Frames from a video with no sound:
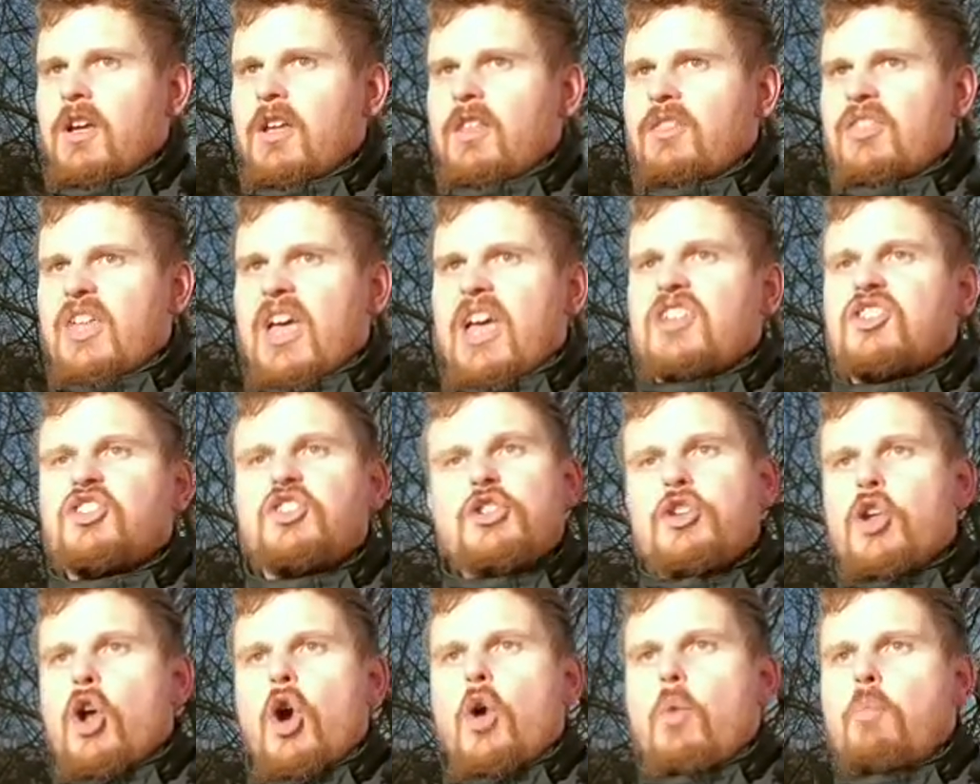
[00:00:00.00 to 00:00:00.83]
There's
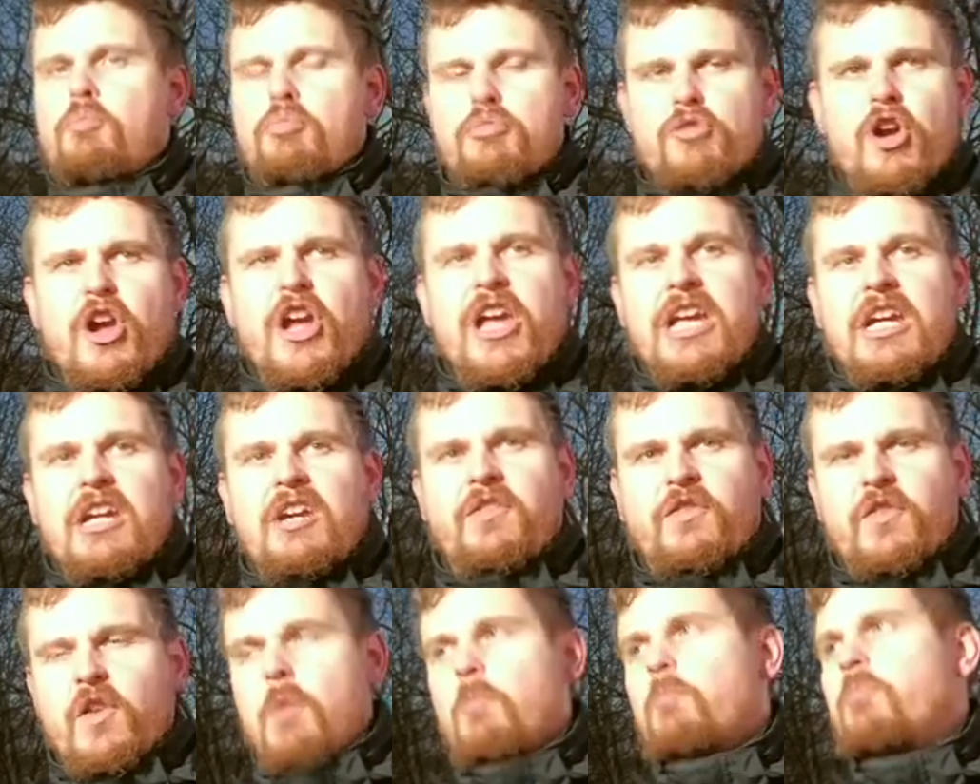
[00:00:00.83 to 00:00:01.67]
no break
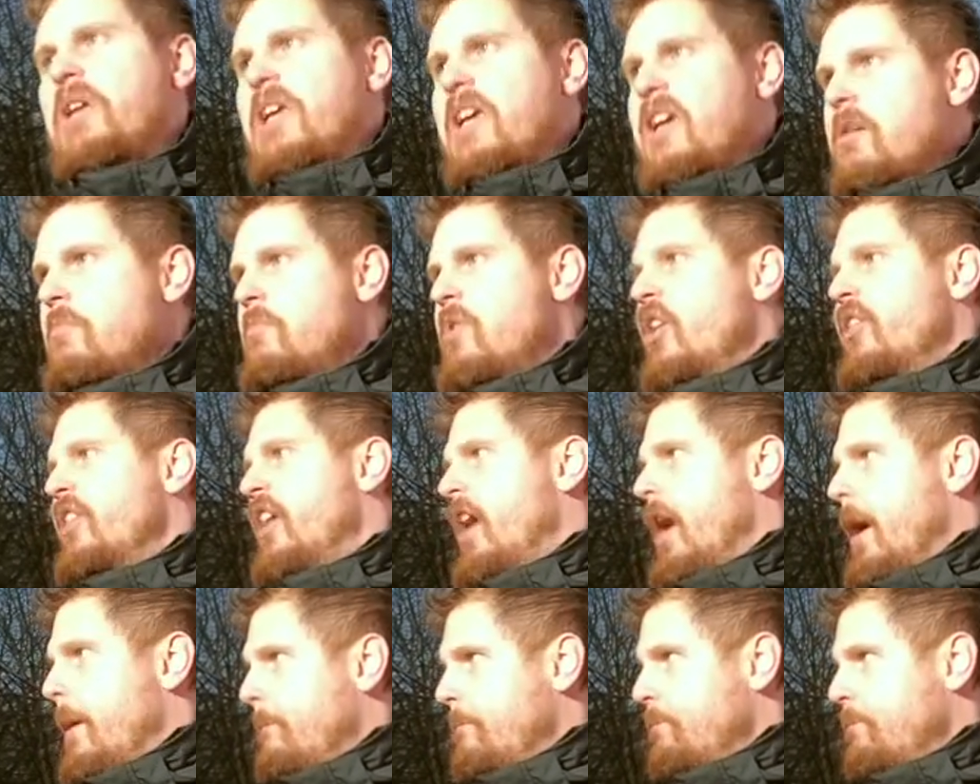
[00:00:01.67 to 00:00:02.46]
from being a mother.